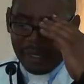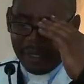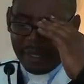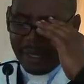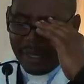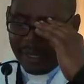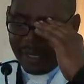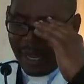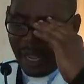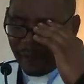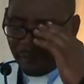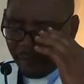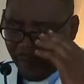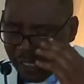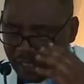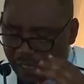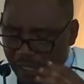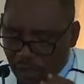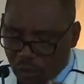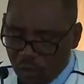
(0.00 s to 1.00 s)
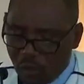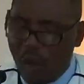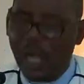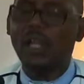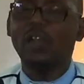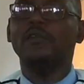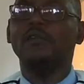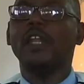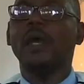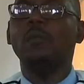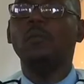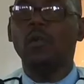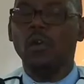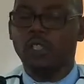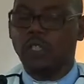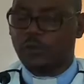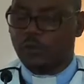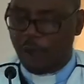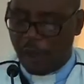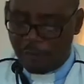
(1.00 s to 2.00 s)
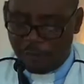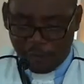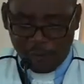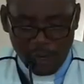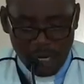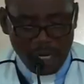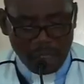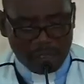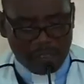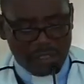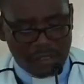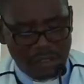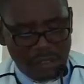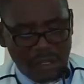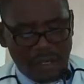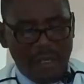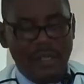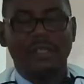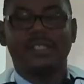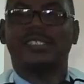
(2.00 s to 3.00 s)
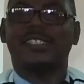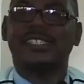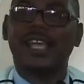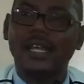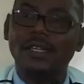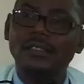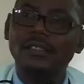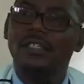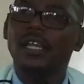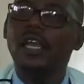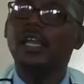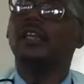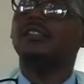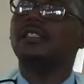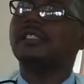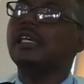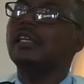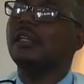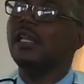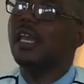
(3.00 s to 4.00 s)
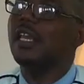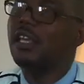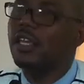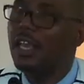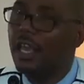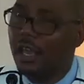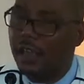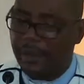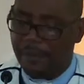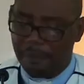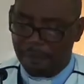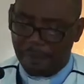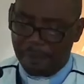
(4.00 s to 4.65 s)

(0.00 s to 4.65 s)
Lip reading: And Harvest is one of the most favorite Sundays in the year.